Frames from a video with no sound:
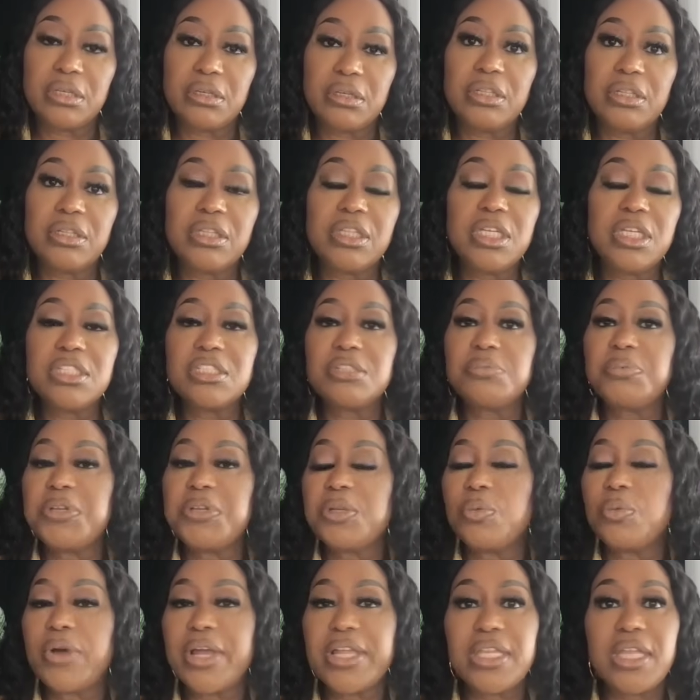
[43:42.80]
Could things be
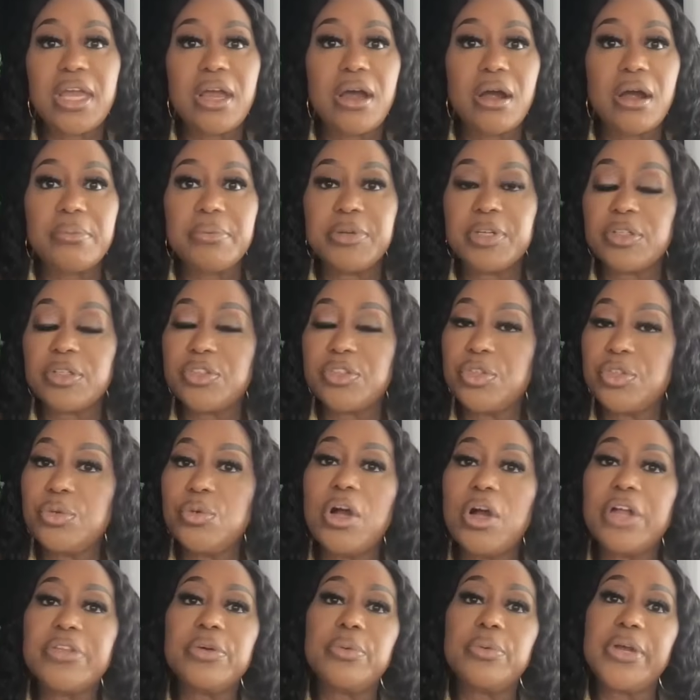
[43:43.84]
the way they are because
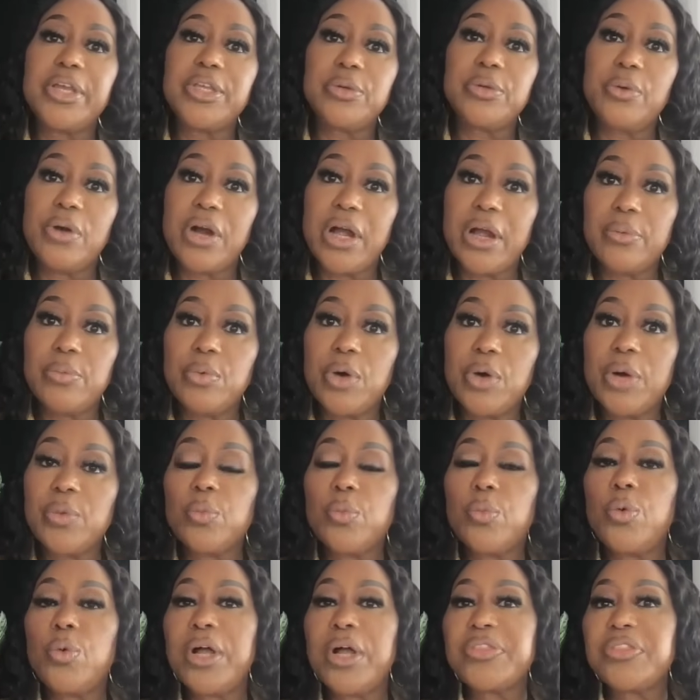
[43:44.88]
you are the way you are? And
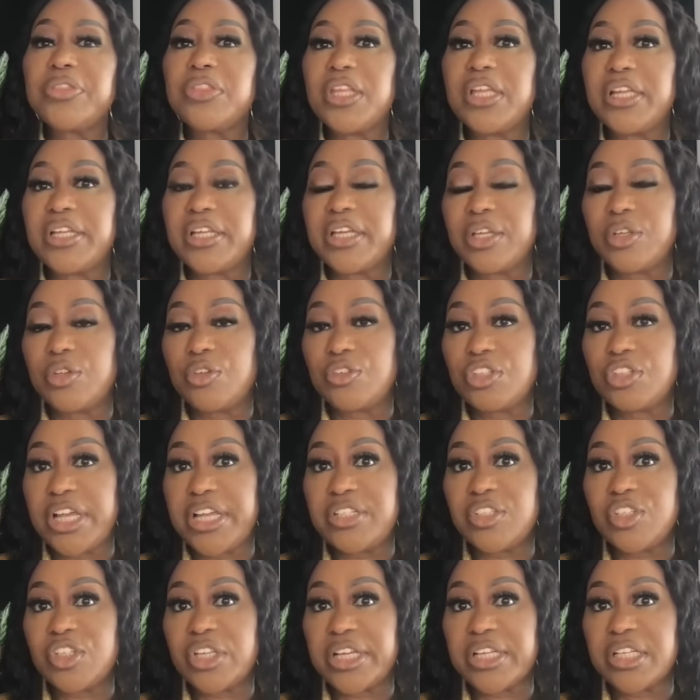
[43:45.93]
what one thing can you
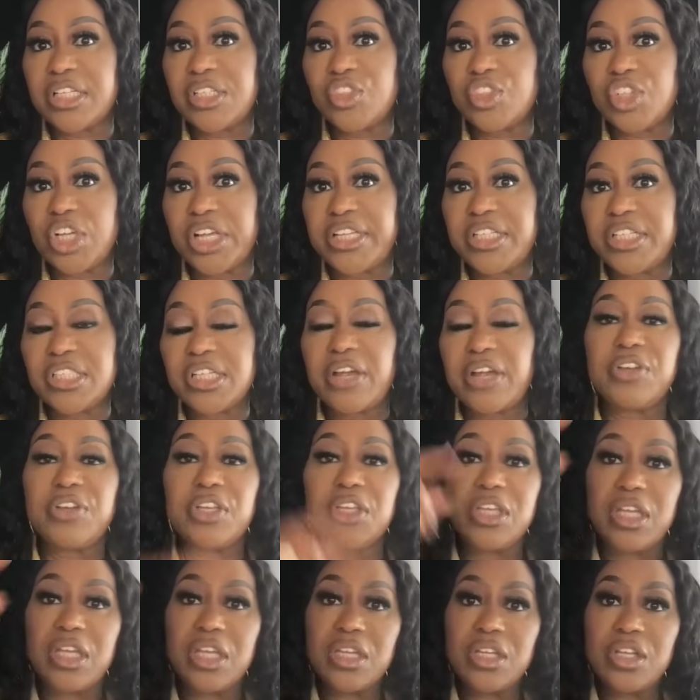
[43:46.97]
change that can change
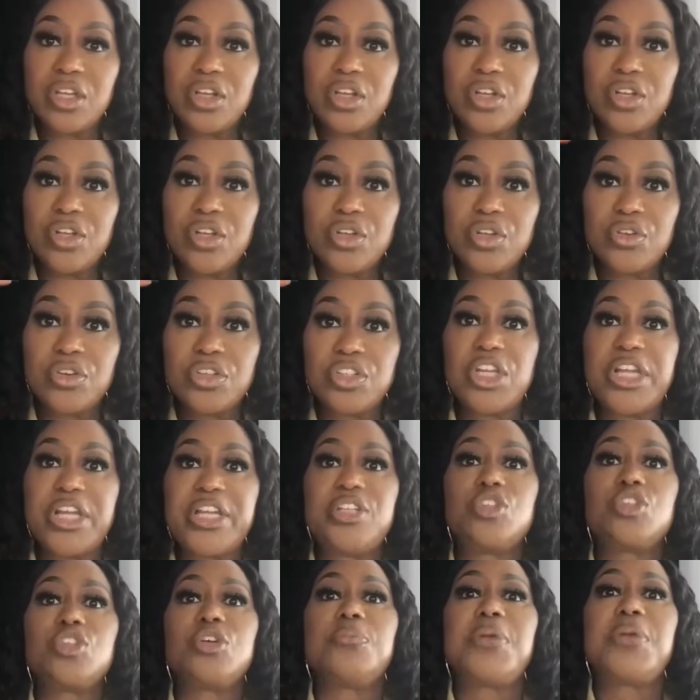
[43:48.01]
everything? You could
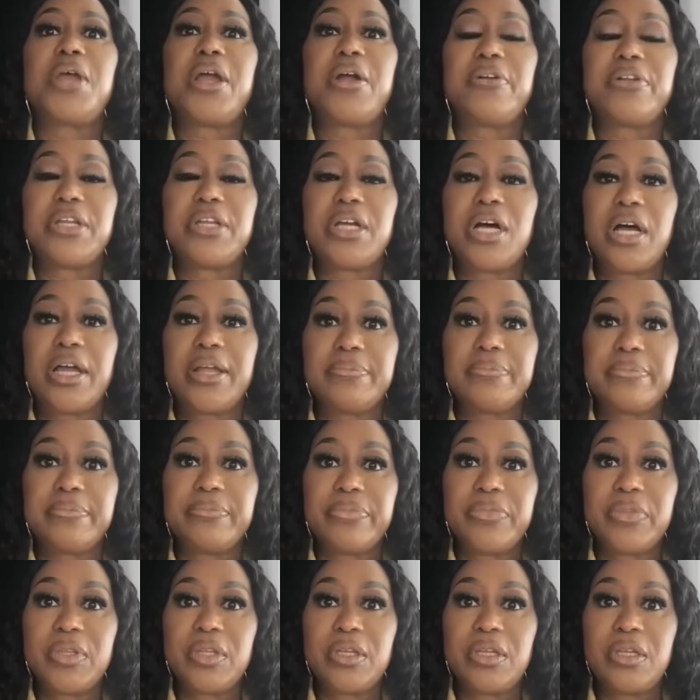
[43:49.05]
change your paradigm.
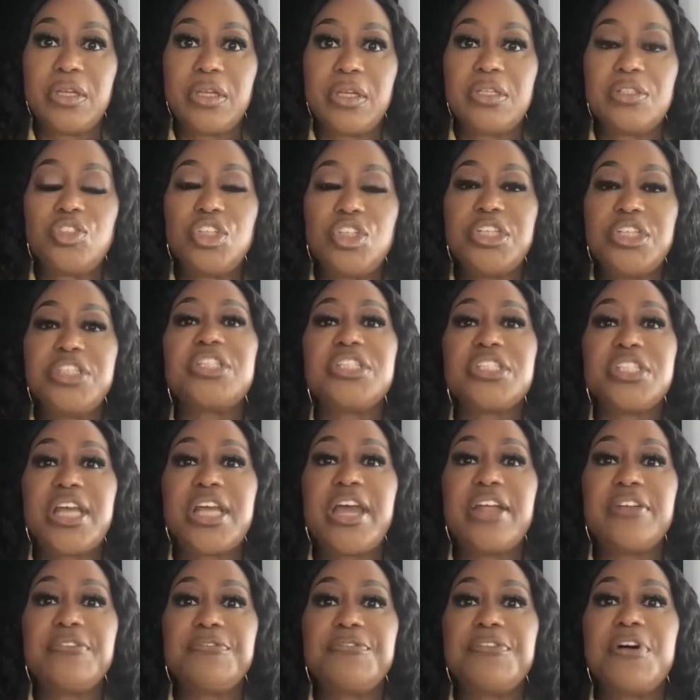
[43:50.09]
Jesus
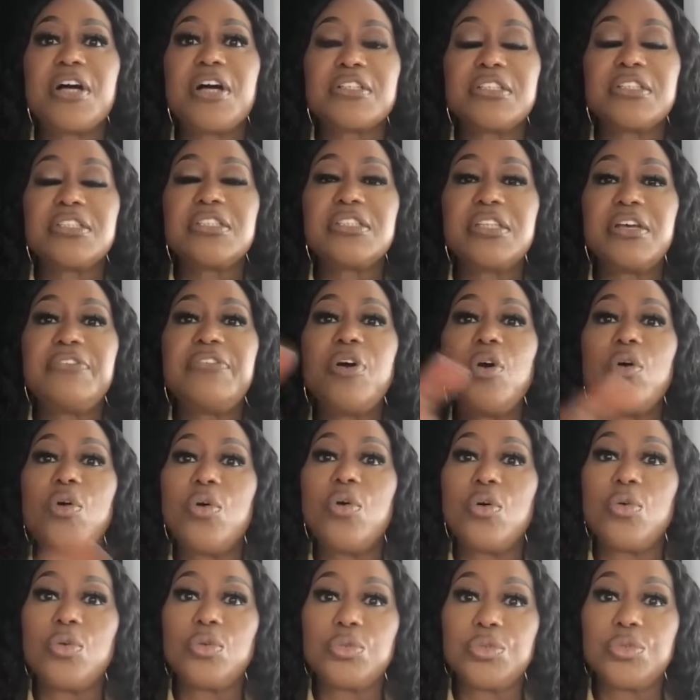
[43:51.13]
said, foxes have
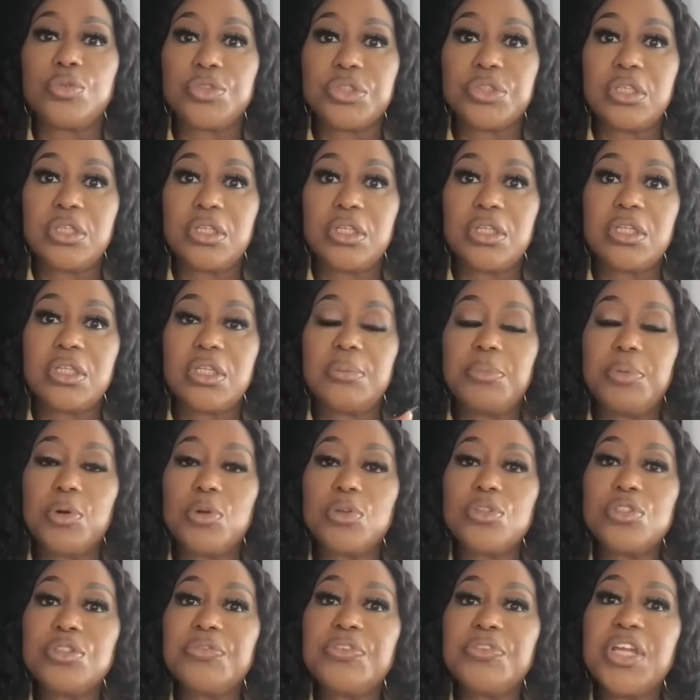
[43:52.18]
holes, the
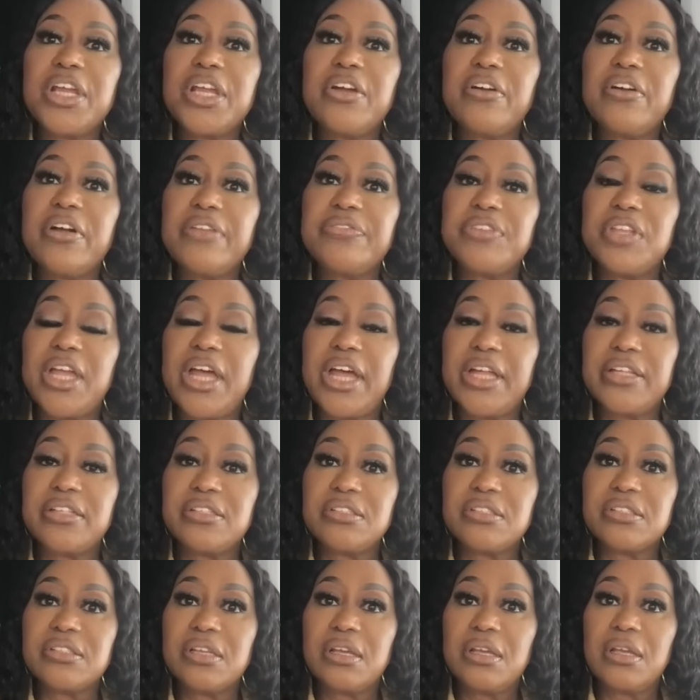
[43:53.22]
birds of the air have
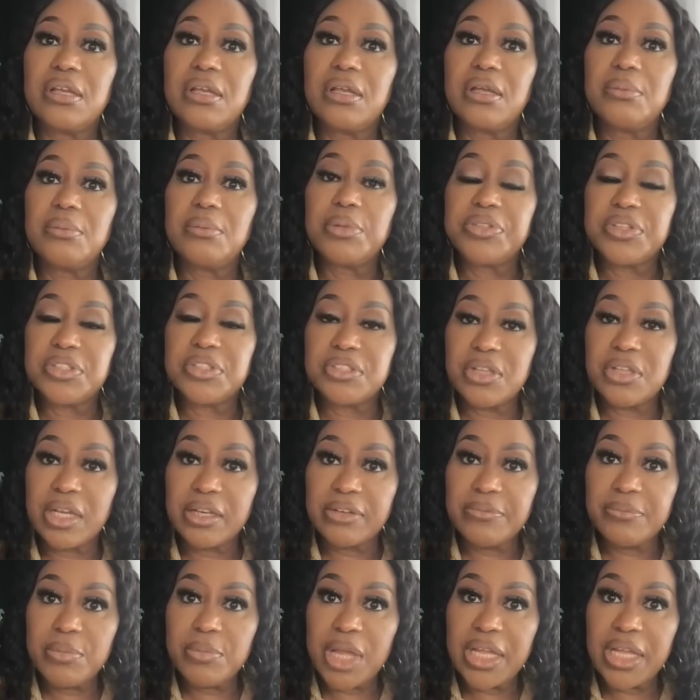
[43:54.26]
nests, but the Son
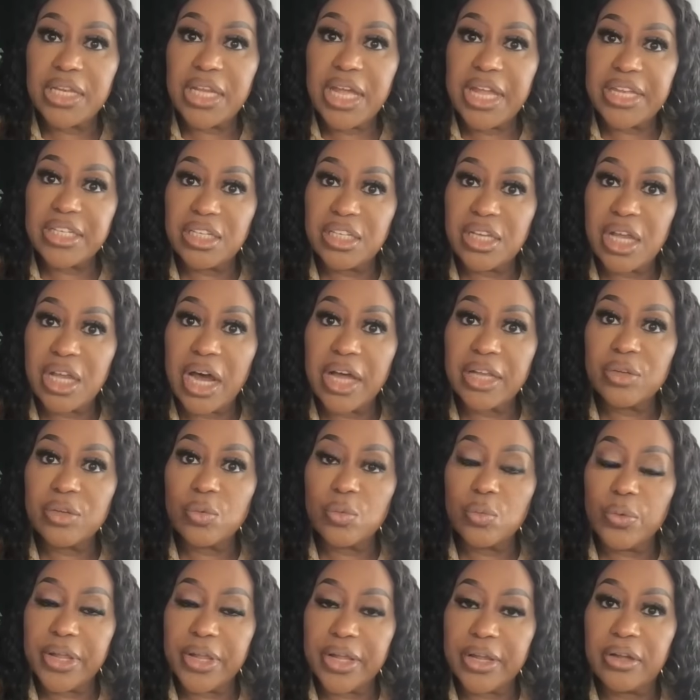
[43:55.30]
of Man had not
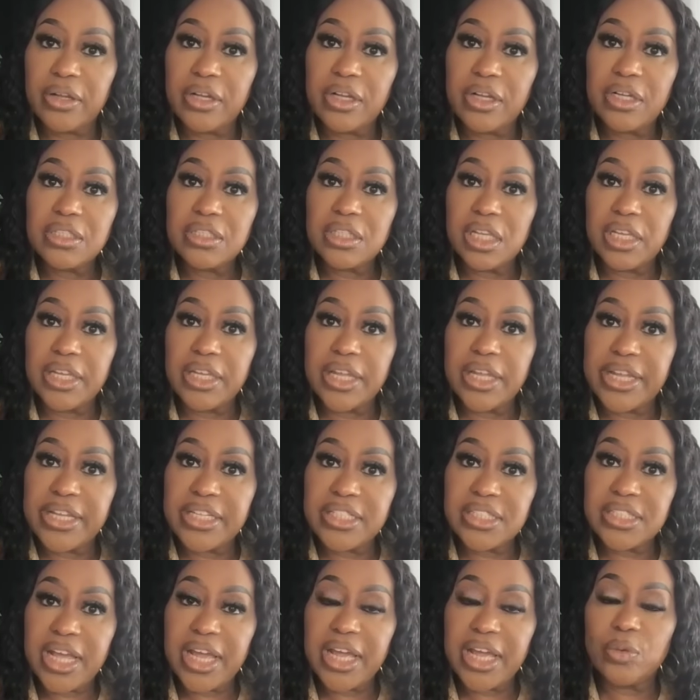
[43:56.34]
where to lay
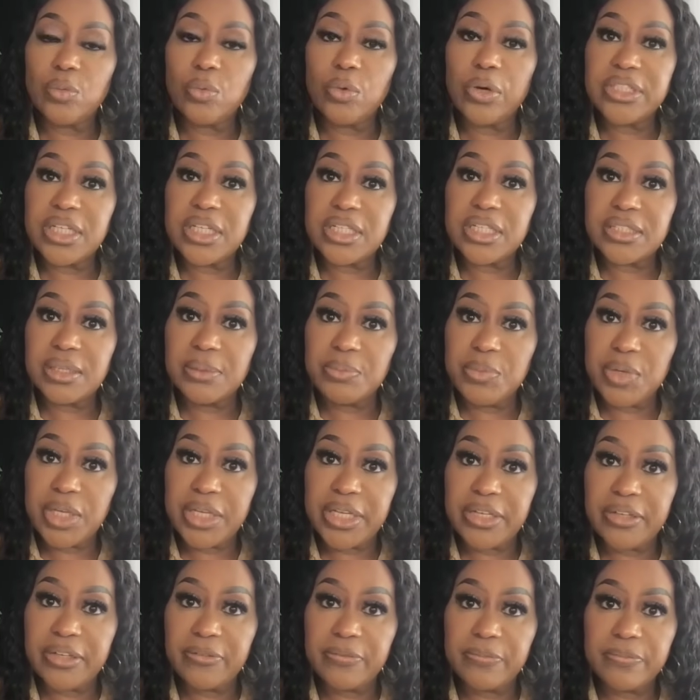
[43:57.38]
his head. What does it
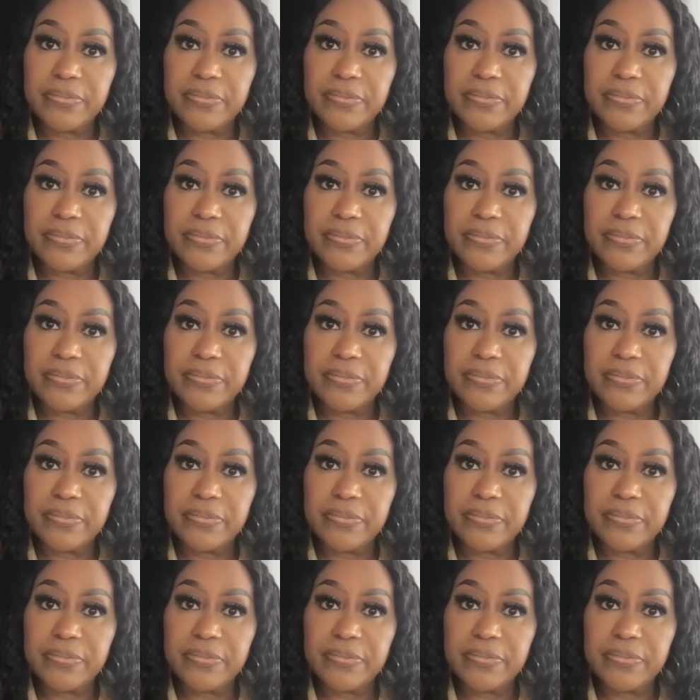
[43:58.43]
mean?